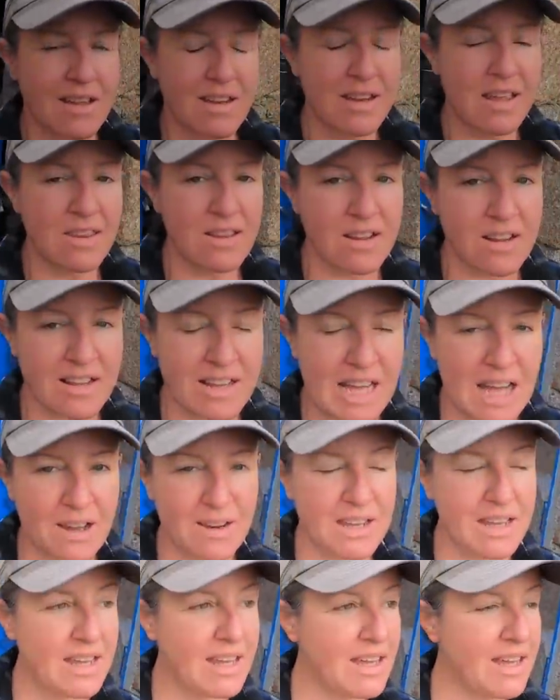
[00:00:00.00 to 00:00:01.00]
Another
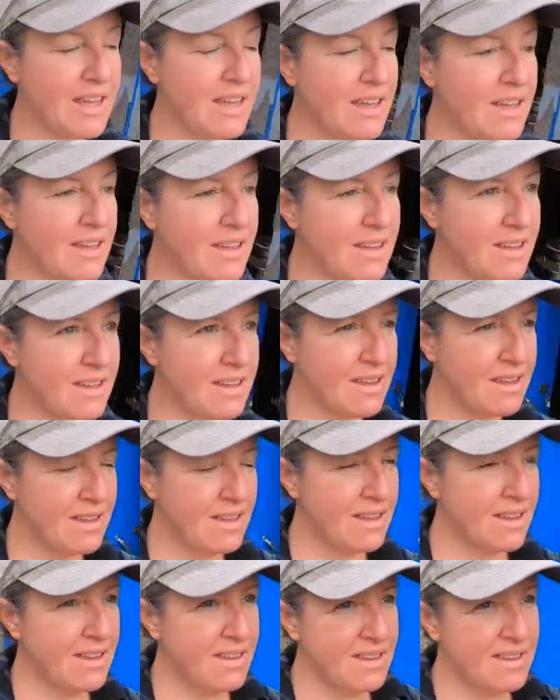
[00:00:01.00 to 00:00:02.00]
cloudy,
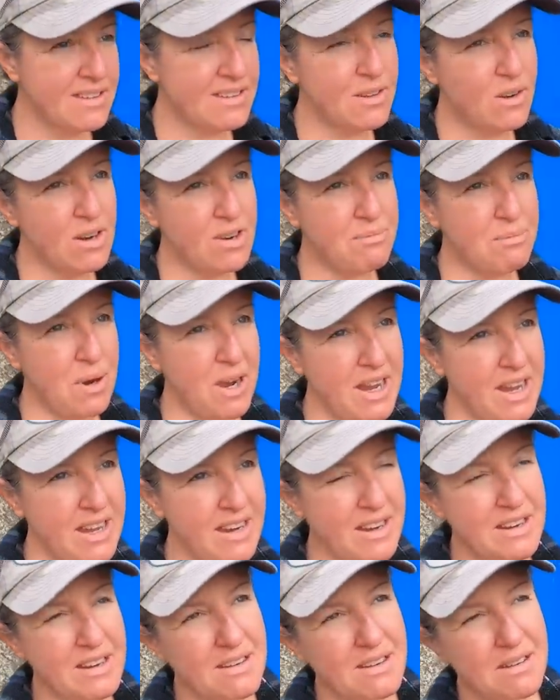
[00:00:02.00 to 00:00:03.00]
sort of
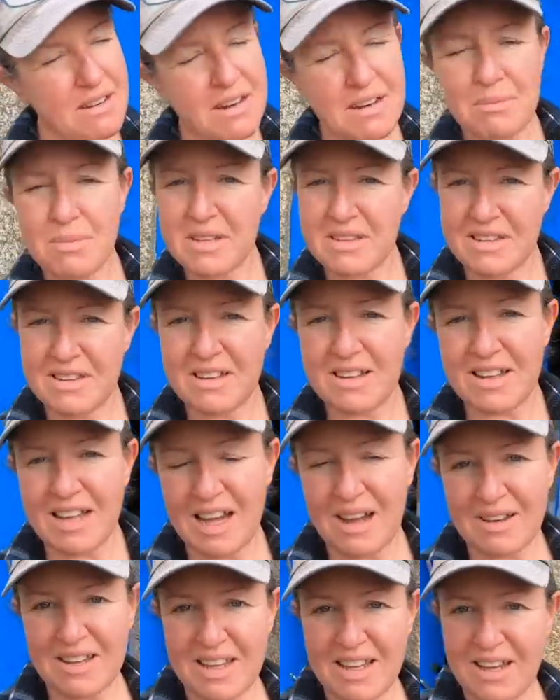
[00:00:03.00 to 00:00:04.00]
bright, but still
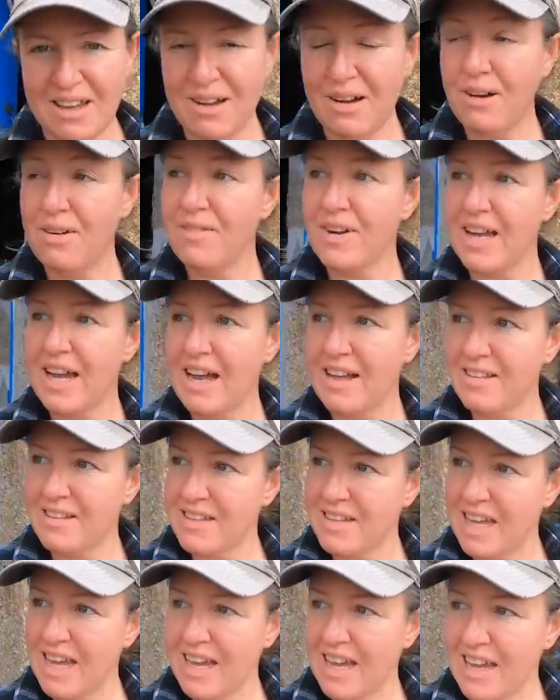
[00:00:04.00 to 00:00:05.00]
cloudy,
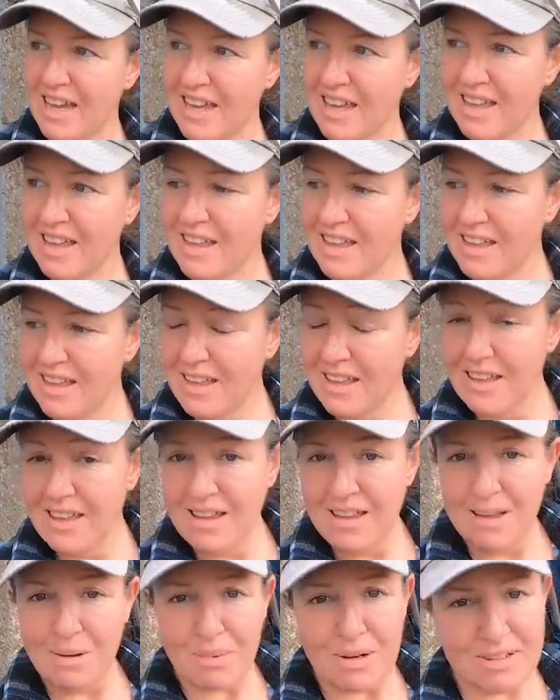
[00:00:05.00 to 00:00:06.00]
overcast day,
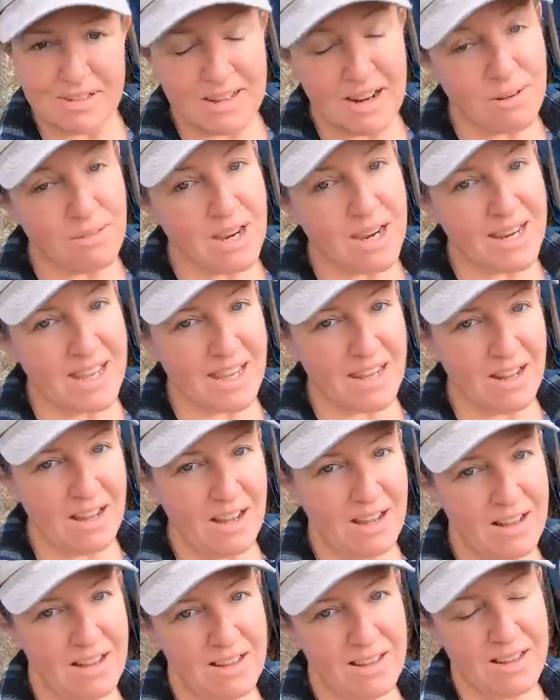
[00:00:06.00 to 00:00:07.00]
but it's not raining at
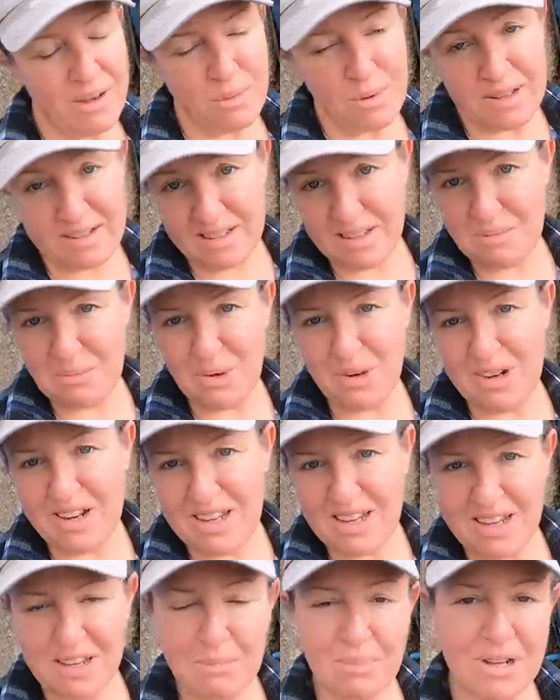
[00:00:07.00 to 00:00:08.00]
all. It was in the
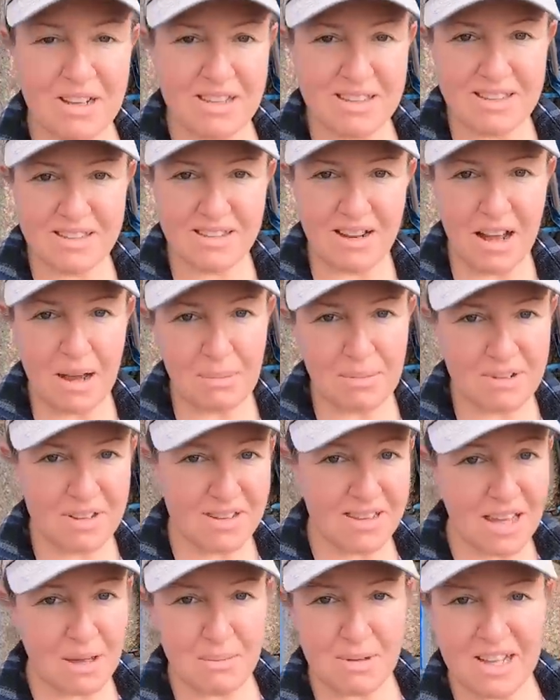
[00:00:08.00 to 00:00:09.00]
morning, but it stopped,
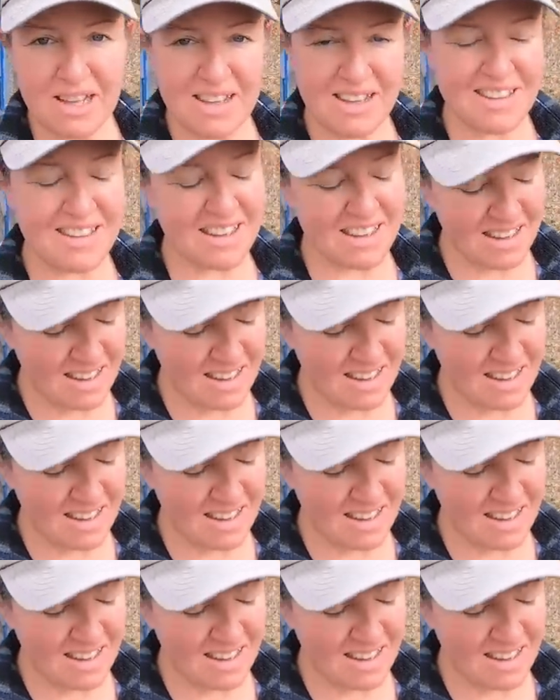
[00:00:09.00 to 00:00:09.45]
and that means I